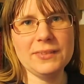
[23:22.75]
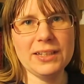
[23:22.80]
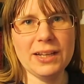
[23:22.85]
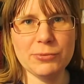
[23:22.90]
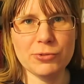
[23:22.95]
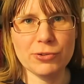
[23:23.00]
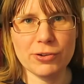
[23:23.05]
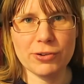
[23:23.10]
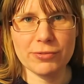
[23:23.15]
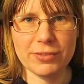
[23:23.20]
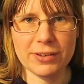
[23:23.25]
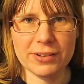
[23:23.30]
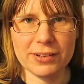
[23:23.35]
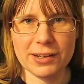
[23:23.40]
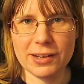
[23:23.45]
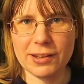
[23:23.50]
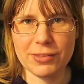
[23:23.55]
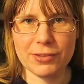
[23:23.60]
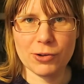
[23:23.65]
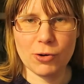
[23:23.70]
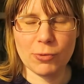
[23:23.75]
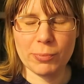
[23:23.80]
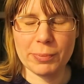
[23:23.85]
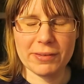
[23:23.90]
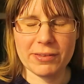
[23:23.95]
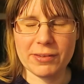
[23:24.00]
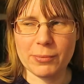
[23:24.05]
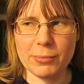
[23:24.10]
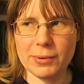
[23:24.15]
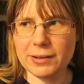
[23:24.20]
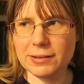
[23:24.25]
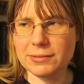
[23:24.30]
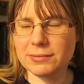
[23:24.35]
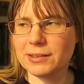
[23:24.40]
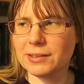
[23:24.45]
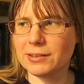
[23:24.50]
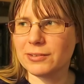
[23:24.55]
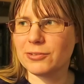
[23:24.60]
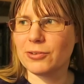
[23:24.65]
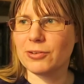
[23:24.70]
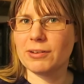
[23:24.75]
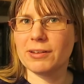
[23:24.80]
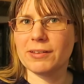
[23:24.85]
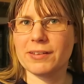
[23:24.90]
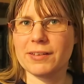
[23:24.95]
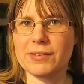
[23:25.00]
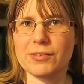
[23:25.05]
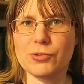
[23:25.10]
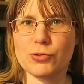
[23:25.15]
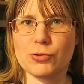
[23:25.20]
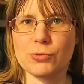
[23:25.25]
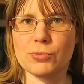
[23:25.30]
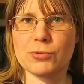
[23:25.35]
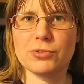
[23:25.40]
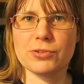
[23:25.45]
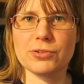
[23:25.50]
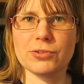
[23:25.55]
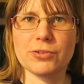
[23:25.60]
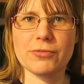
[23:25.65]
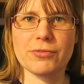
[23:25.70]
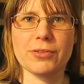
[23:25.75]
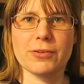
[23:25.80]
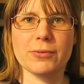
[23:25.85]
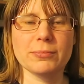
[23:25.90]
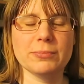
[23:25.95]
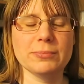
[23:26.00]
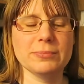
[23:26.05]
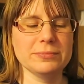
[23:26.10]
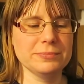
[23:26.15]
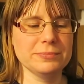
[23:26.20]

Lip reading: I'm sure I'll find another copy somewhere. It's not like there's a shortage of them.